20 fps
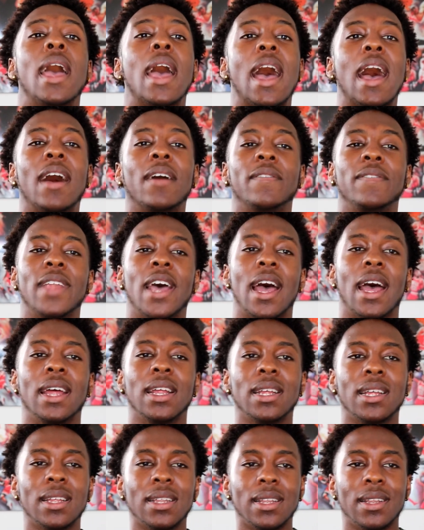have that
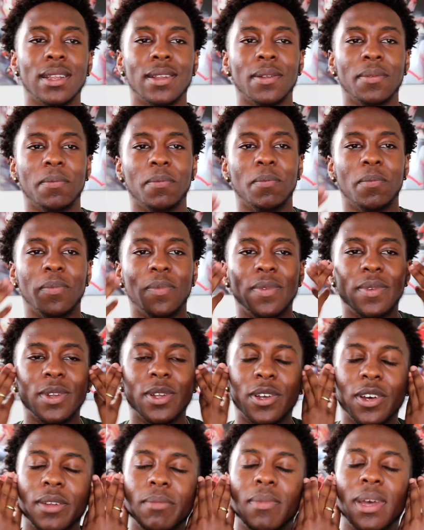
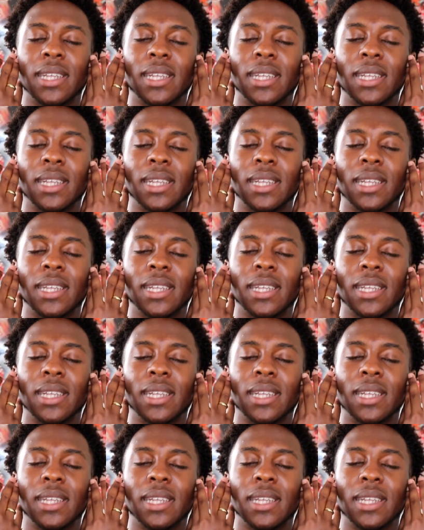good